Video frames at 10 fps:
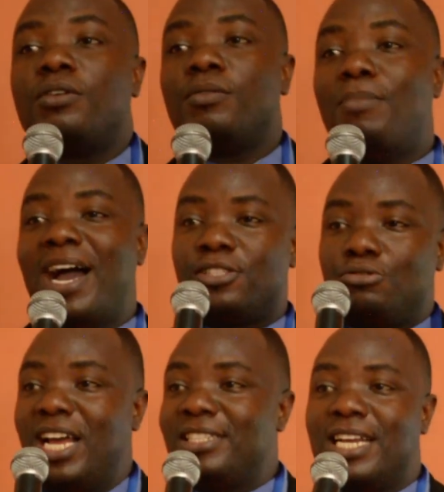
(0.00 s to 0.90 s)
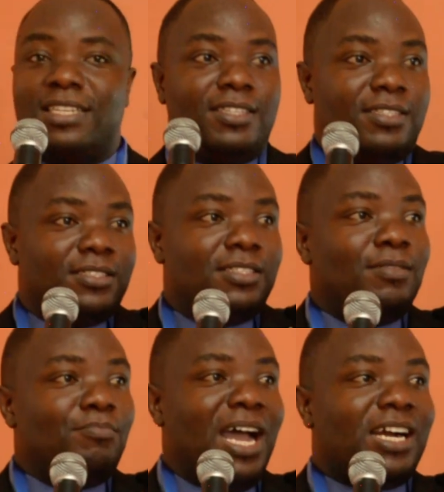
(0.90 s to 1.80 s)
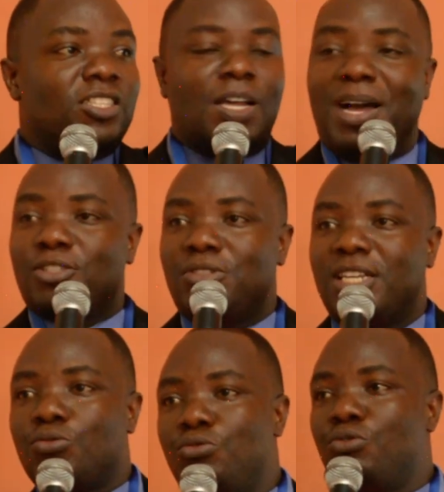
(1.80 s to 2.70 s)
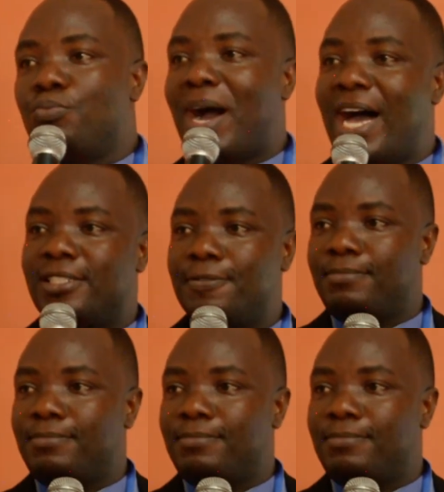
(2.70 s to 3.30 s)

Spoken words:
My student and my counterpart student, who passed?